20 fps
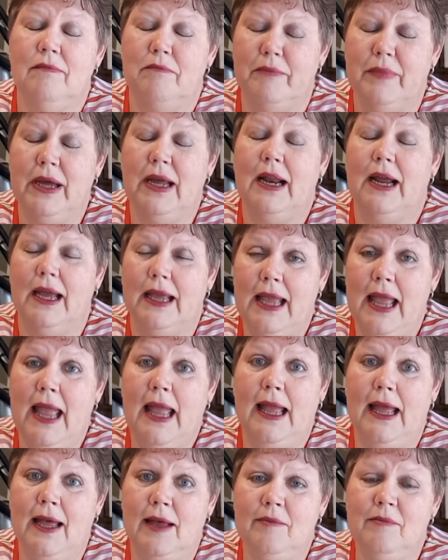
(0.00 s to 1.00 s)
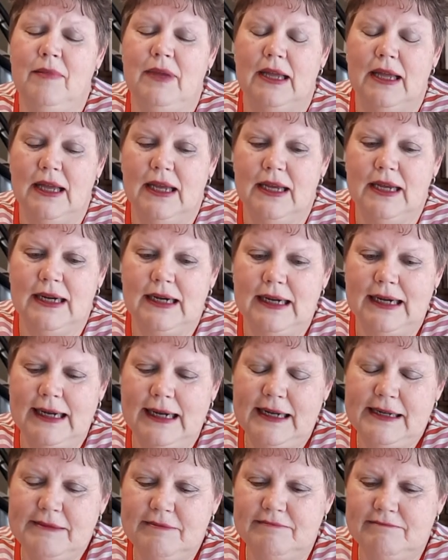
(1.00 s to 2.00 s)
but I am,
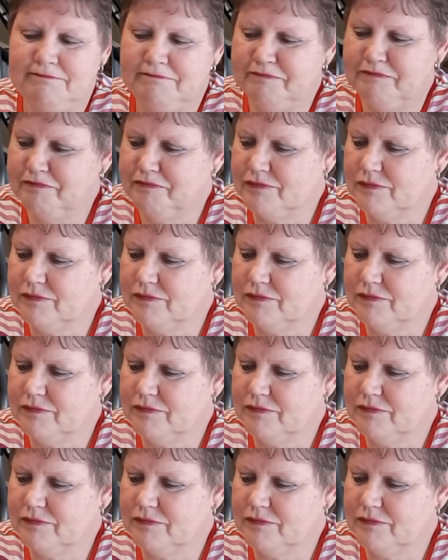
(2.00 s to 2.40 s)
um,